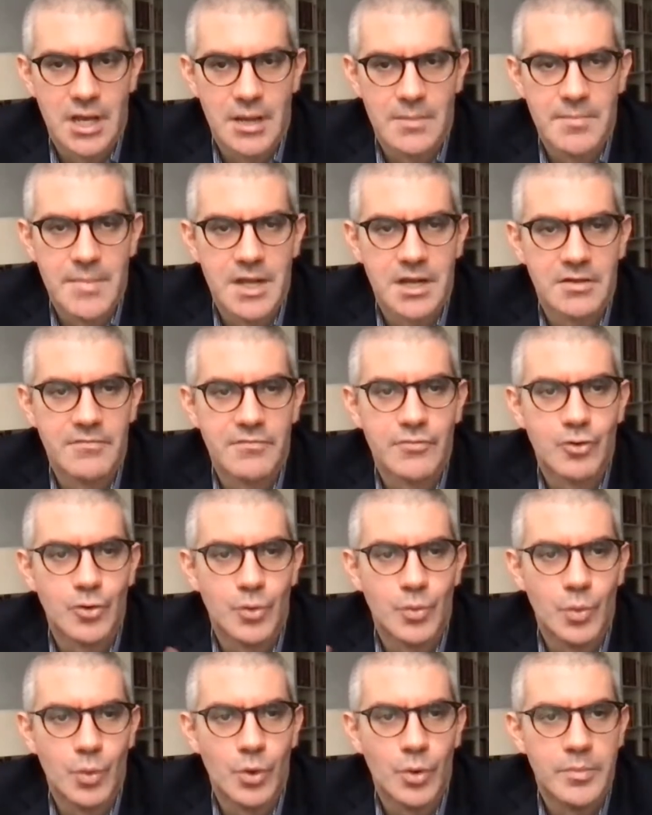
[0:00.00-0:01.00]
many of
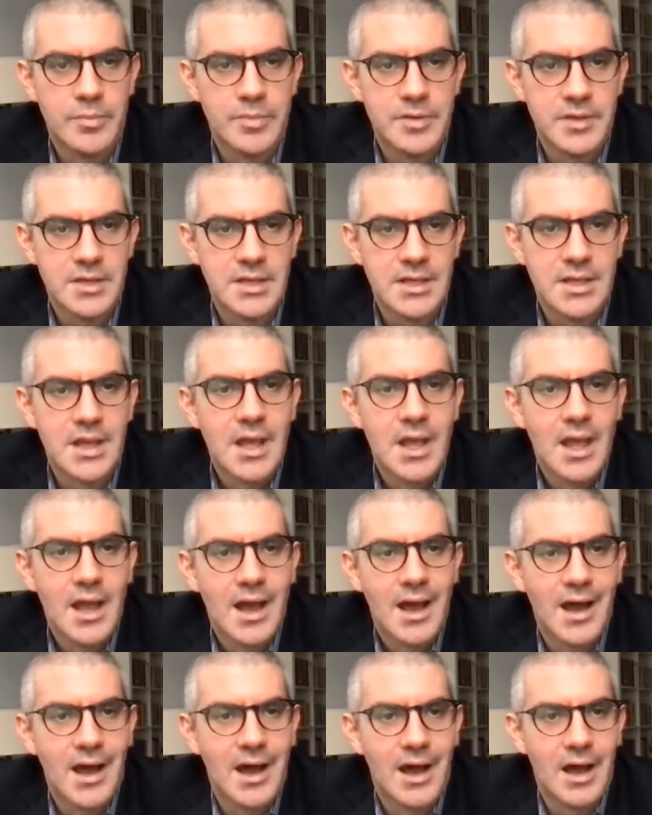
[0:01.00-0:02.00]
whom will be
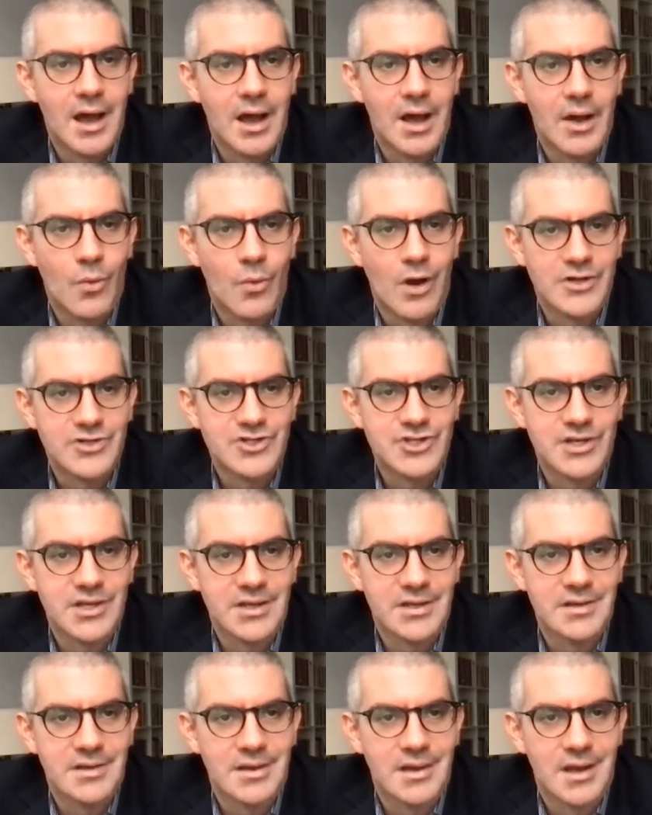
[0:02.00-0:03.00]

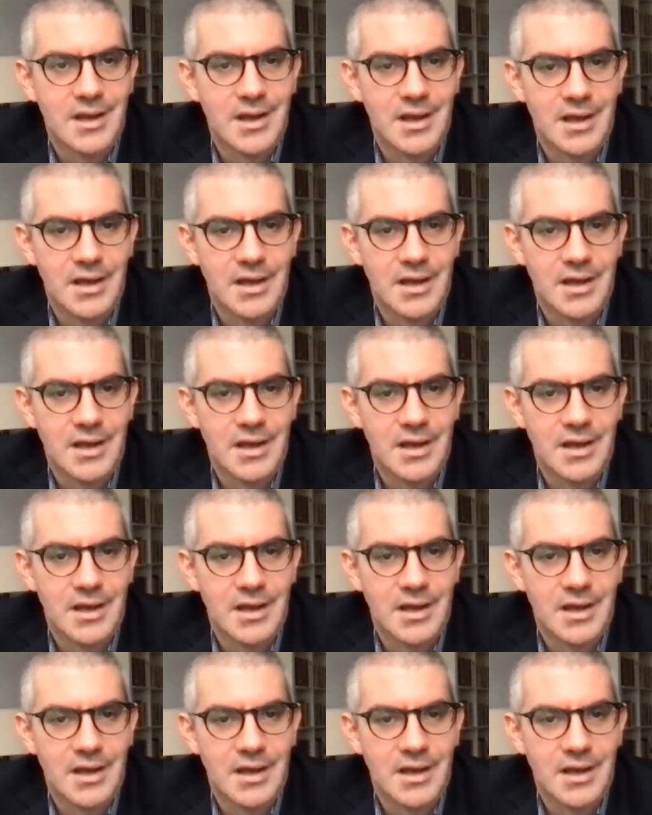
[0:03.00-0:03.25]
watching